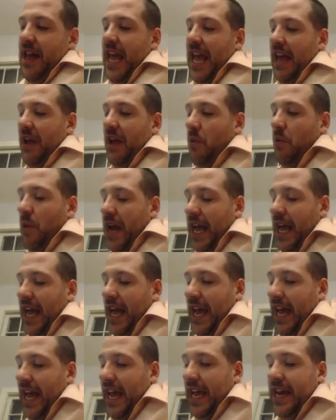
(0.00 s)
a
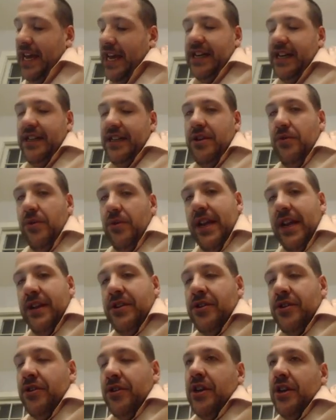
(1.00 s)
way to
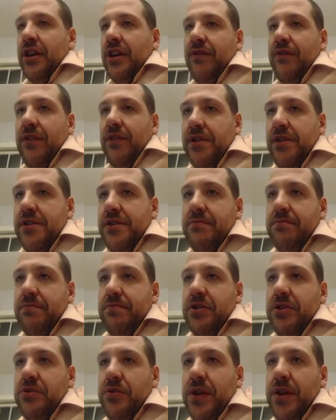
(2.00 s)
interconvert
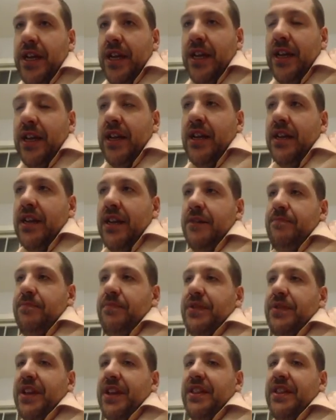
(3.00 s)
between
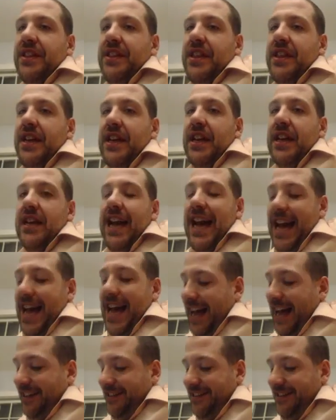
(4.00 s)
the
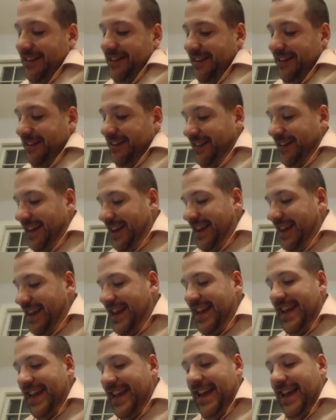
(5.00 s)
acids
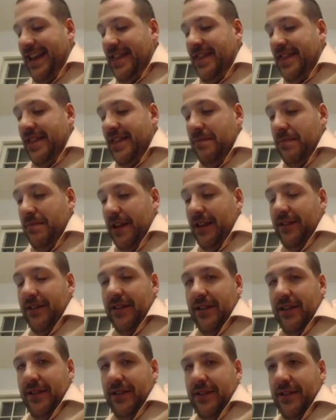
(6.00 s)
and the
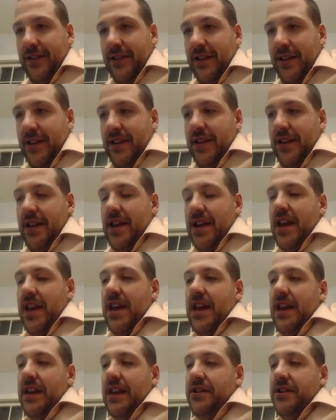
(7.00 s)
bases
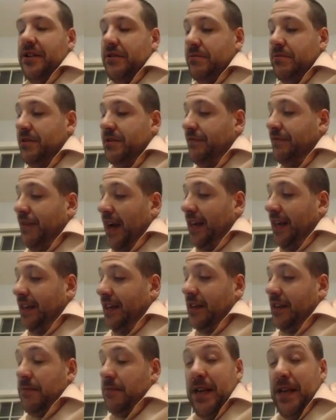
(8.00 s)
in terms of
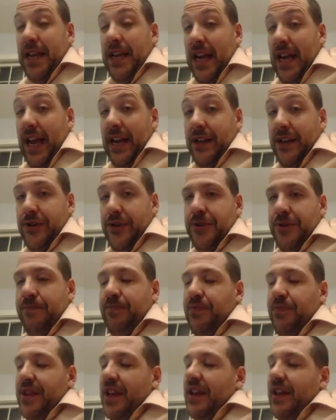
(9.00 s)
finding the pH.
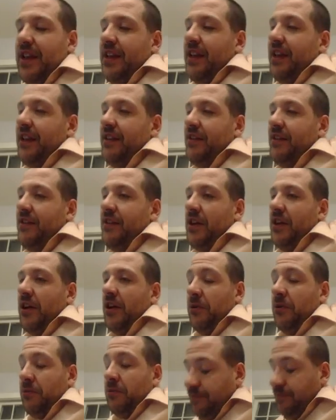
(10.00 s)
And
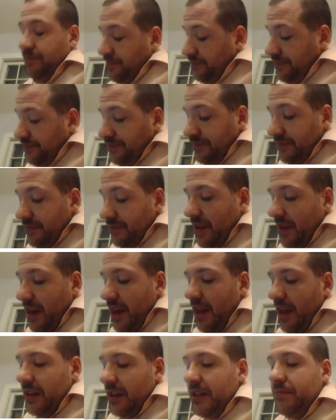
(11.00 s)
so
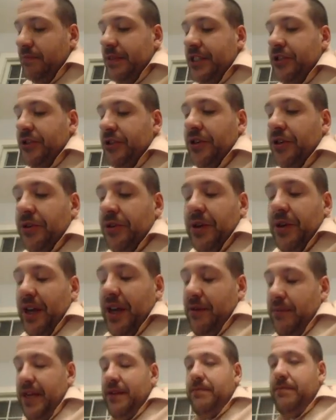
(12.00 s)
let me show you what
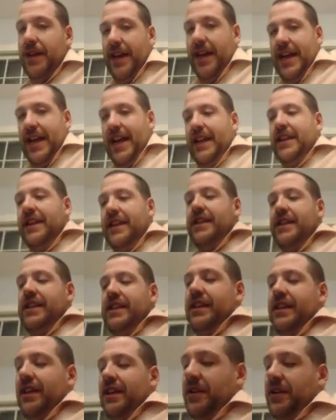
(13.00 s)
I mean by that.
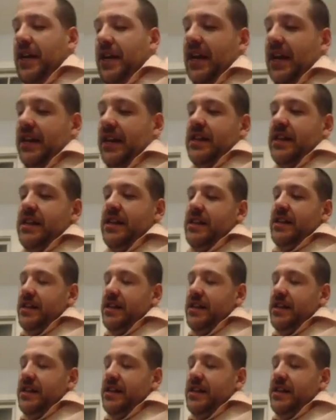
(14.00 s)
Okay,